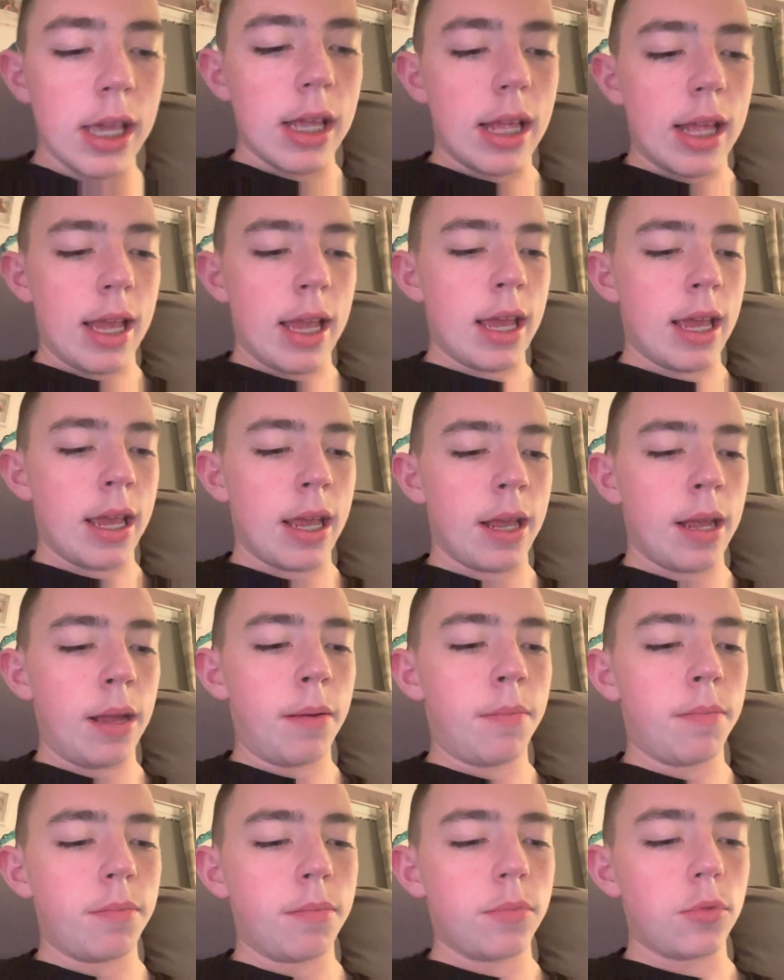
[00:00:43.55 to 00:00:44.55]

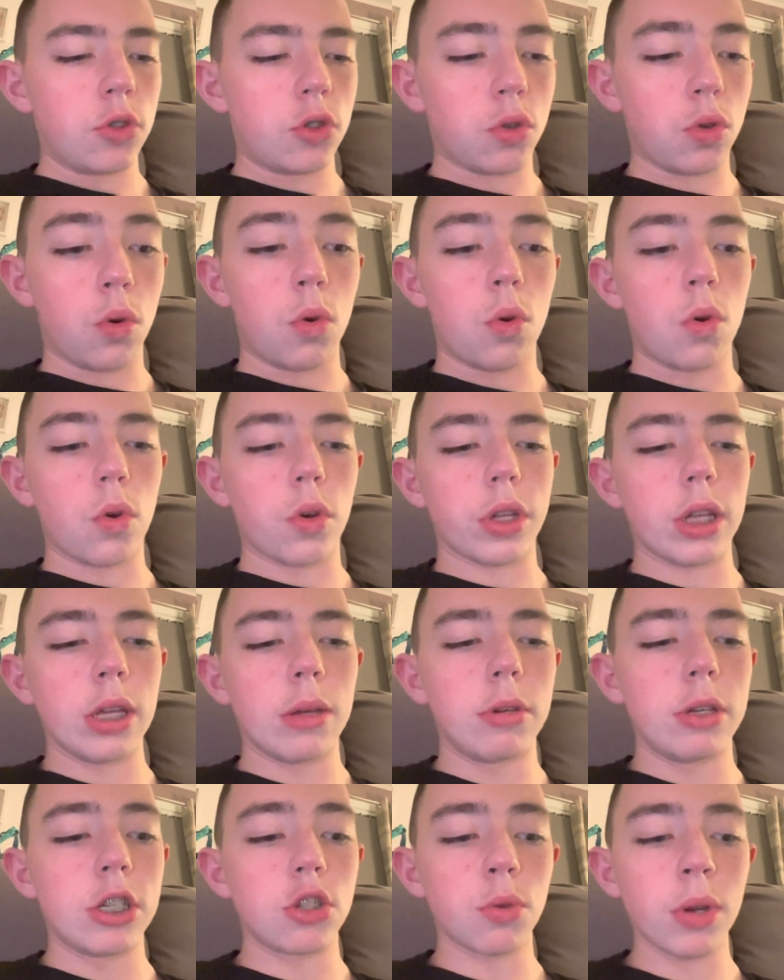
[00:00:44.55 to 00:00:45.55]
Um, so, he,
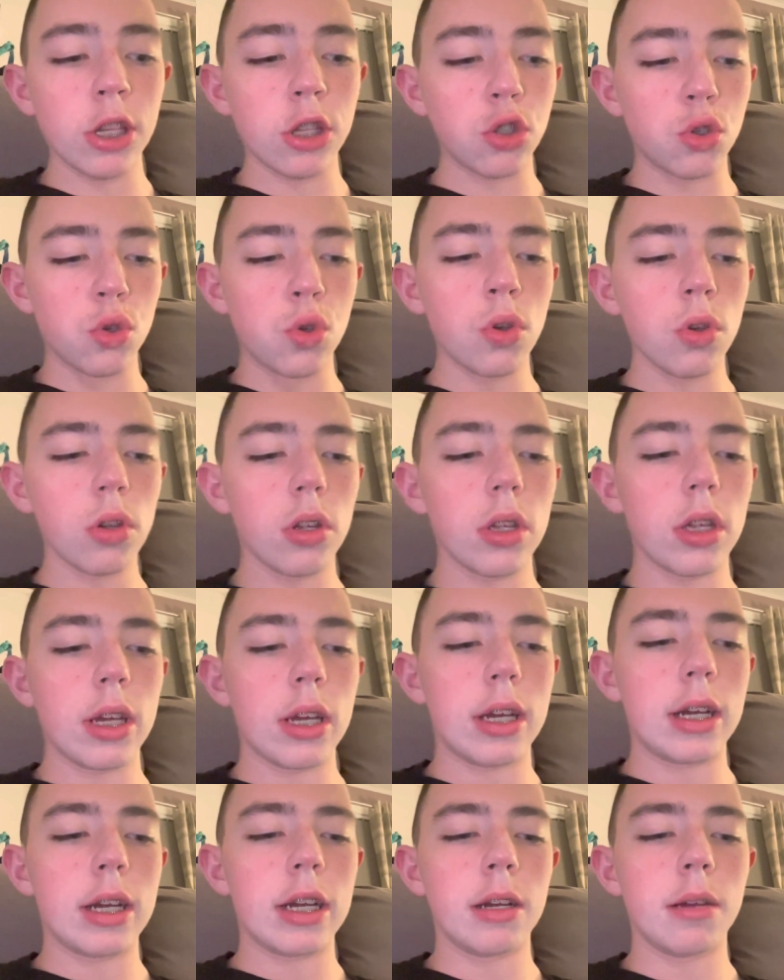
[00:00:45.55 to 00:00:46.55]
he's 22 um,
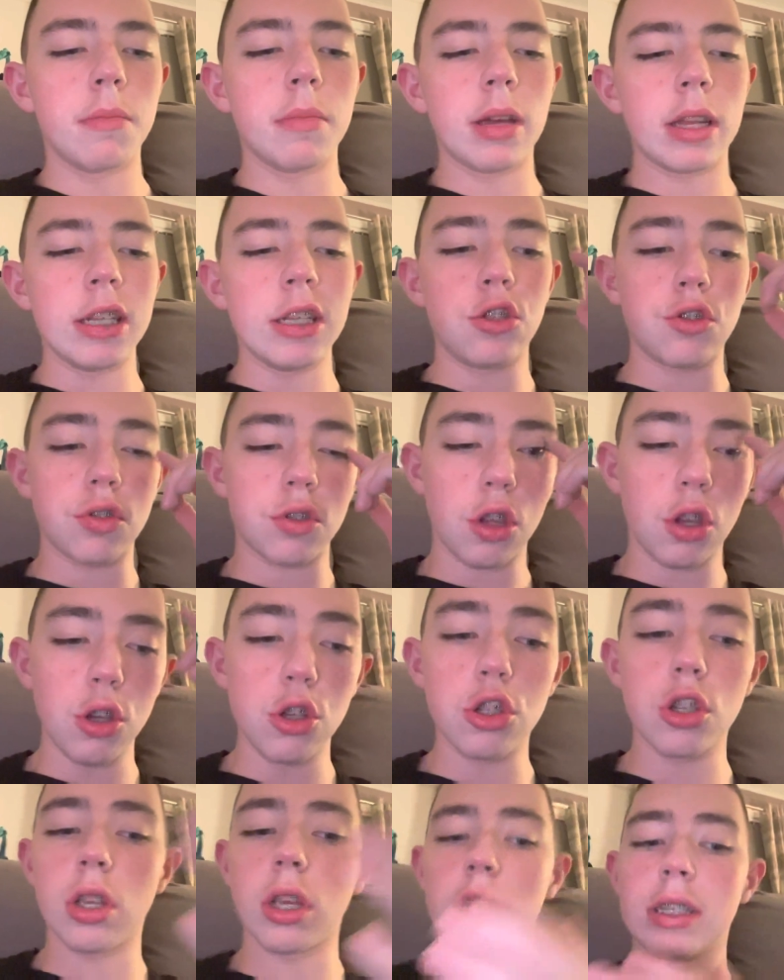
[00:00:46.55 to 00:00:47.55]
and he's
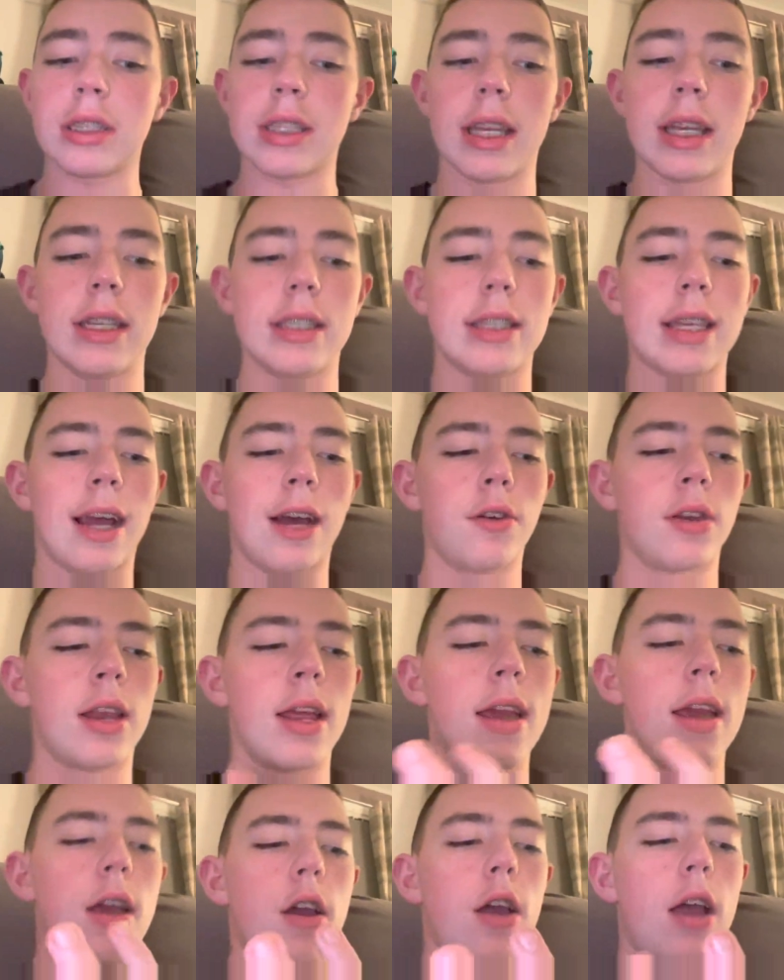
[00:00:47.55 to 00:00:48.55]
hugely excited talent
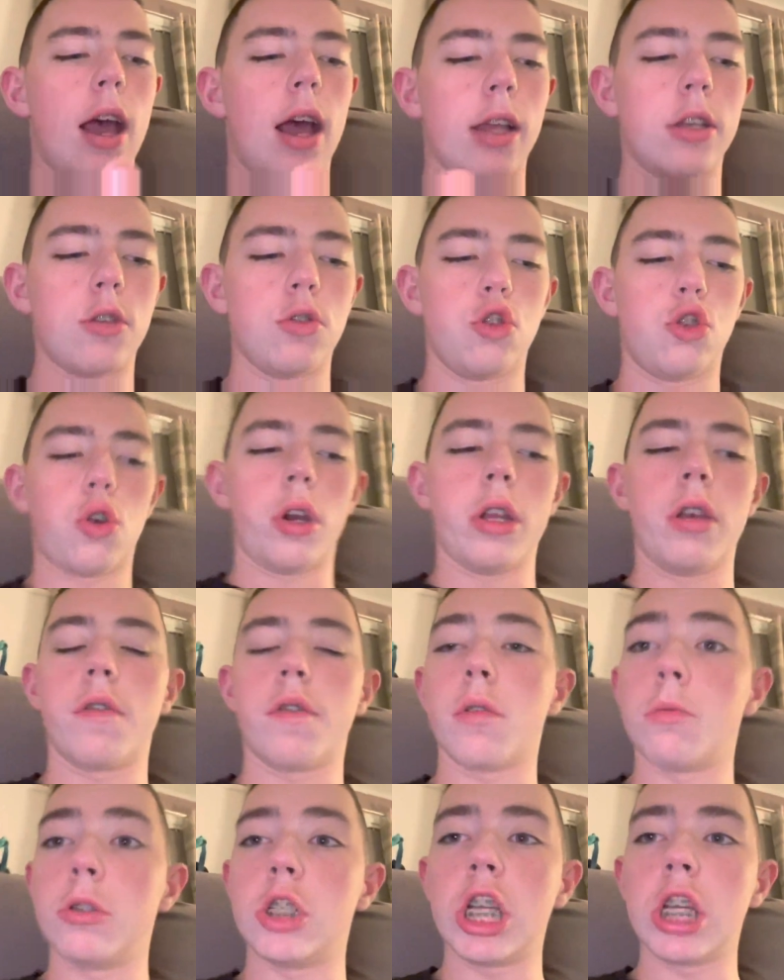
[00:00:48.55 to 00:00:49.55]
and you join
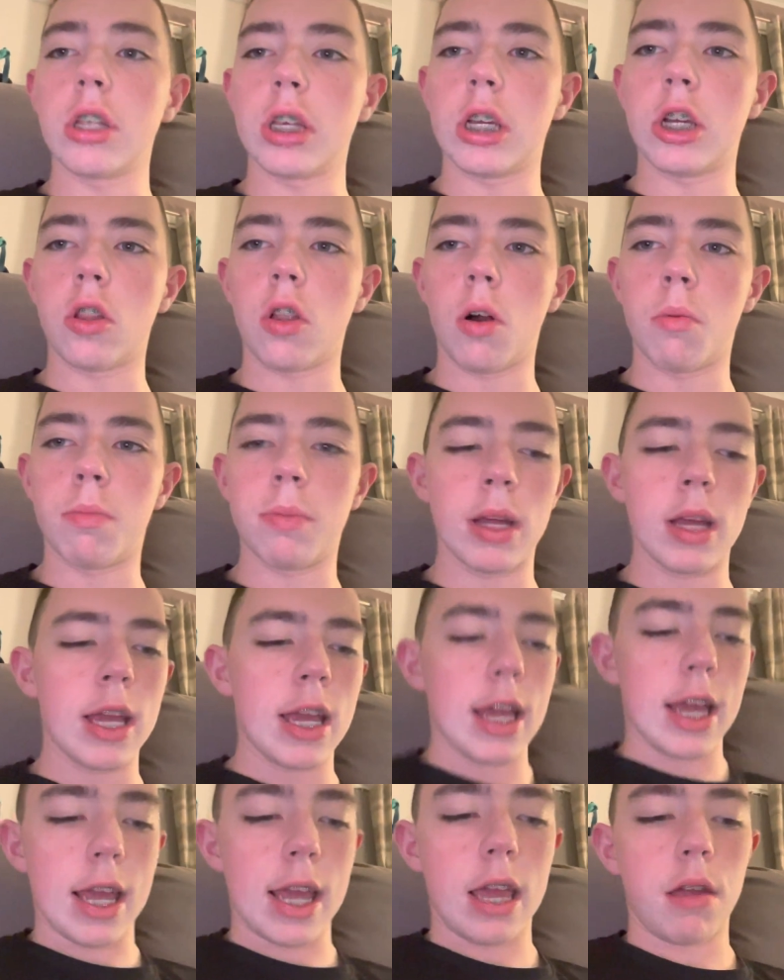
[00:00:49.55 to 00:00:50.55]
from J League club
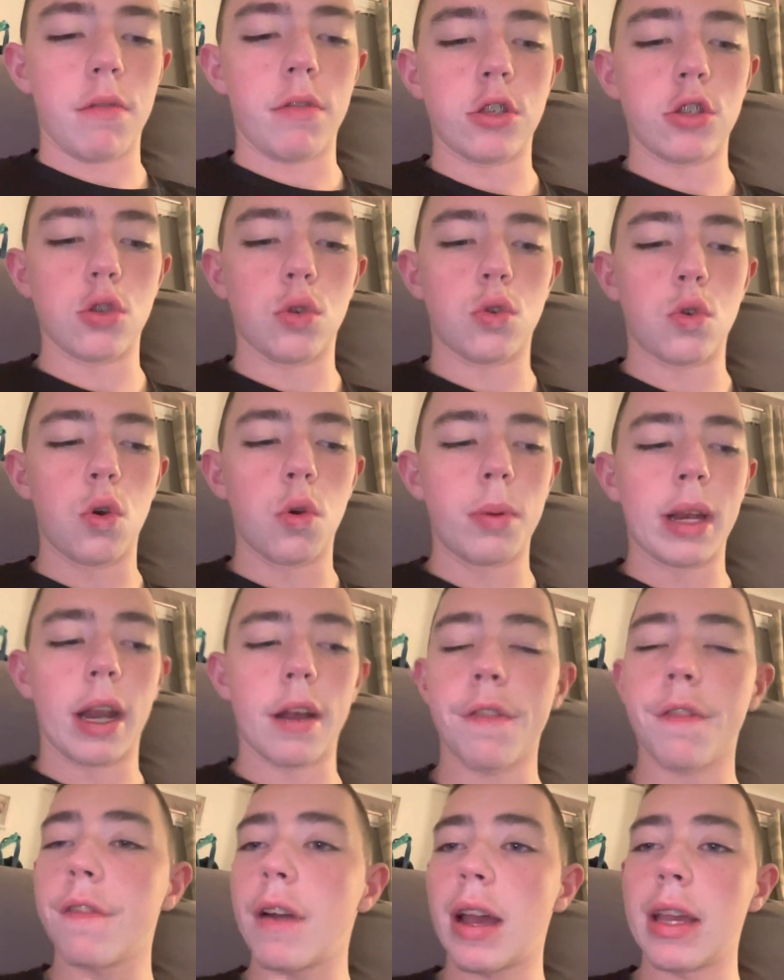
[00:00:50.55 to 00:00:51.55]
uh, Vissel Kobe in a
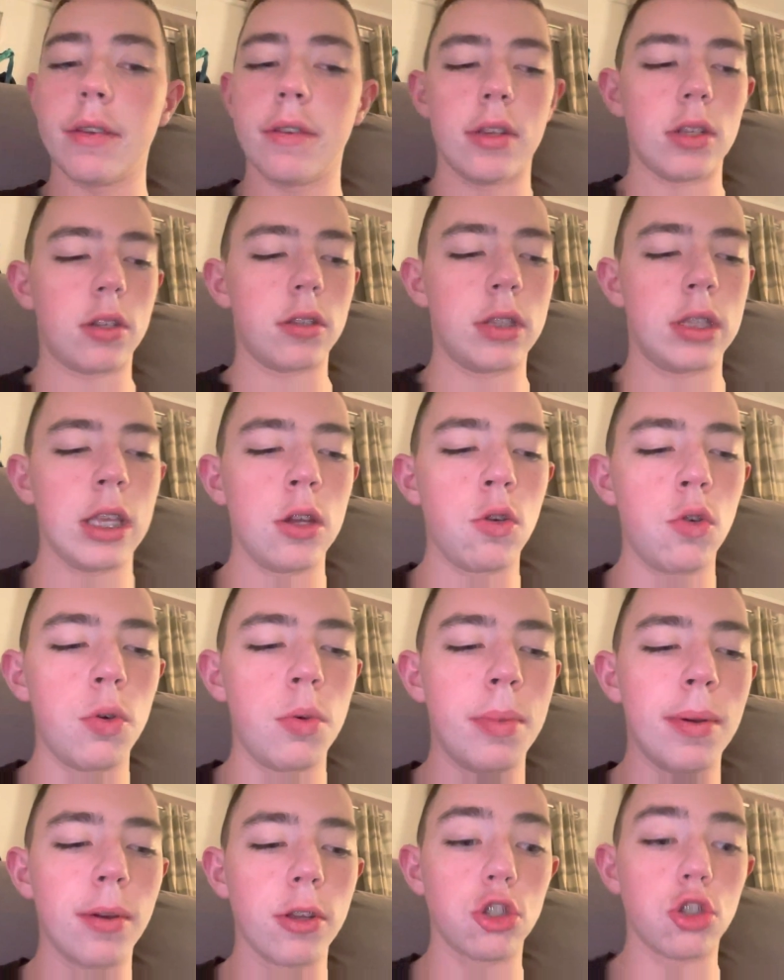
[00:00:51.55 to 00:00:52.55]
five-year deal. We'll
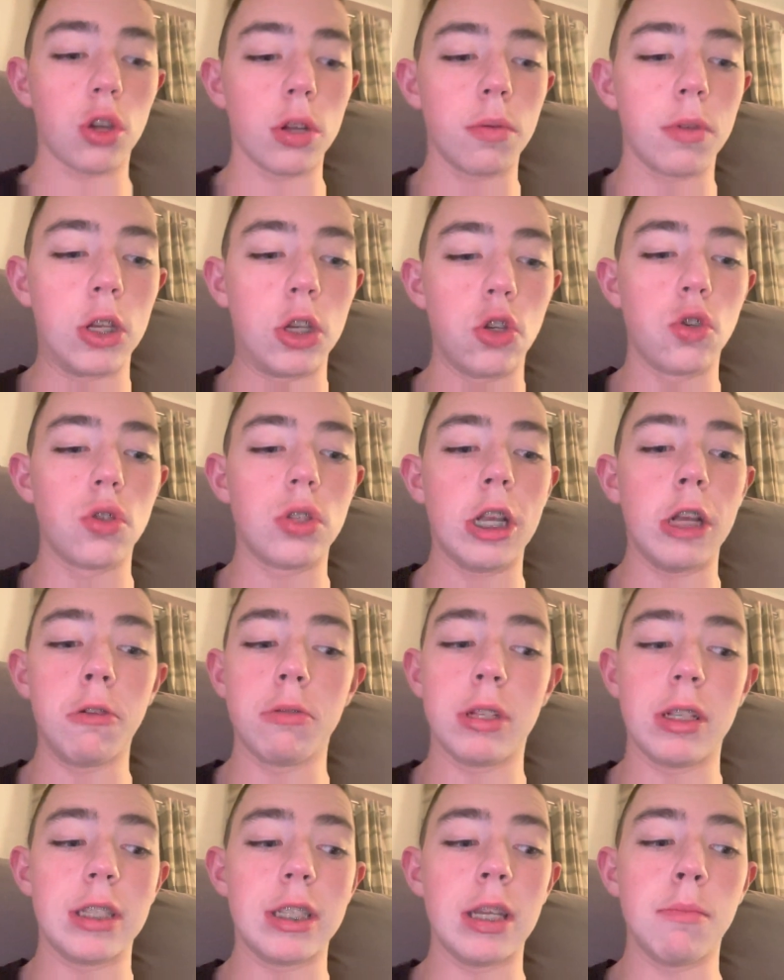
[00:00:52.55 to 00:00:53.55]
be able to join the new
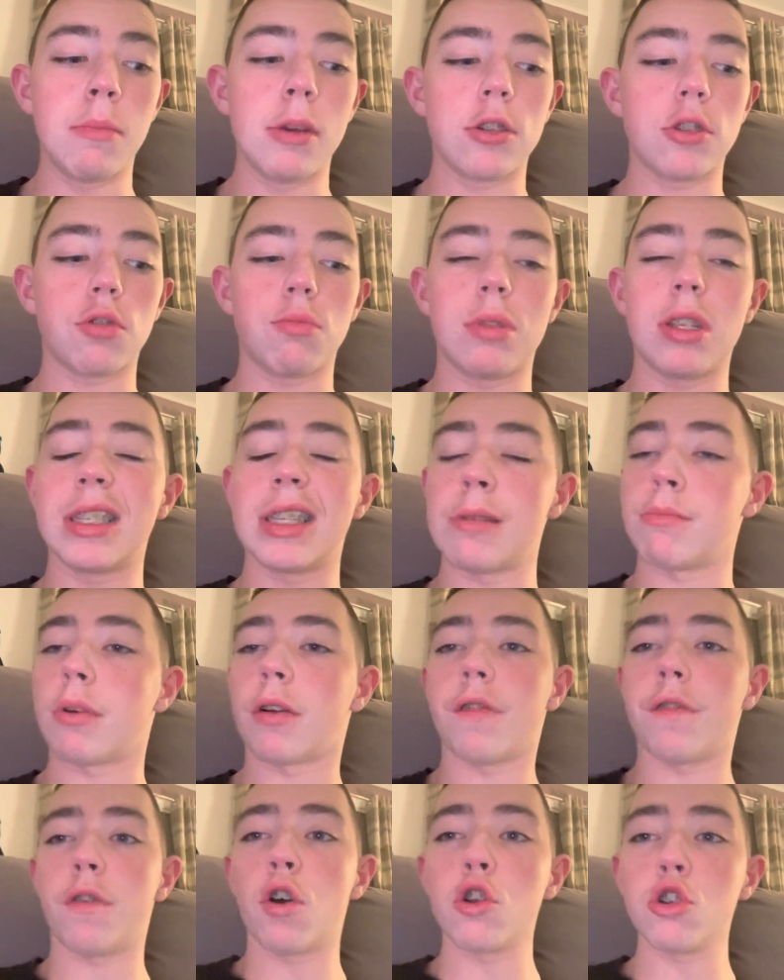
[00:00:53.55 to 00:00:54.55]
Celtic teammates from December
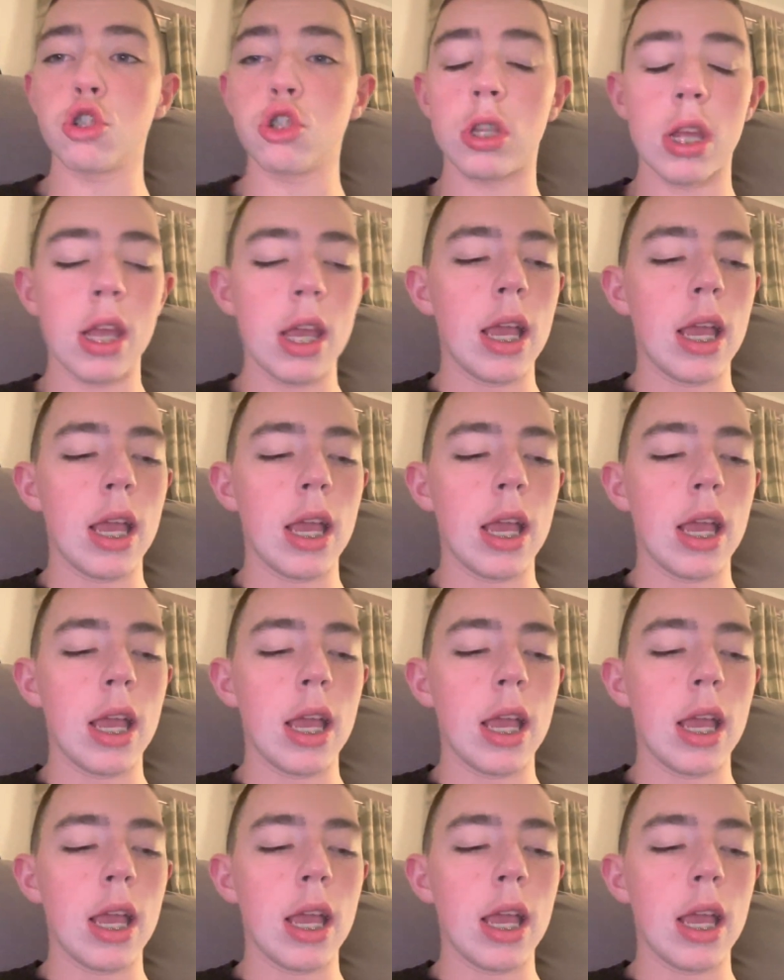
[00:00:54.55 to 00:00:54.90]
1st.